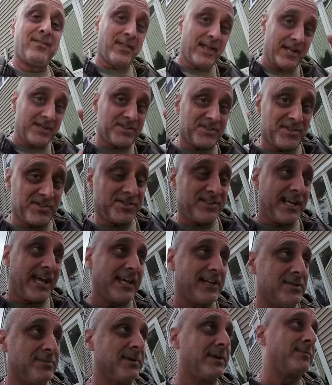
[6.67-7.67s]
Thanks to
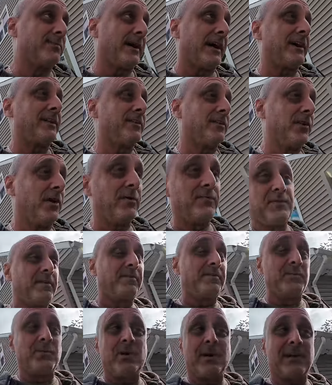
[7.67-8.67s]
Saddlemen, but I don't know
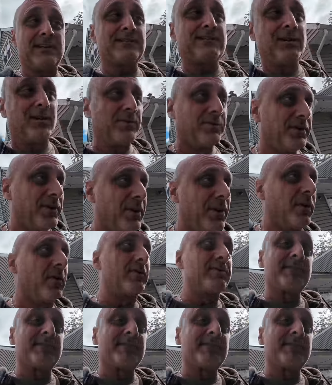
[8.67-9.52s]
if you guys don't know,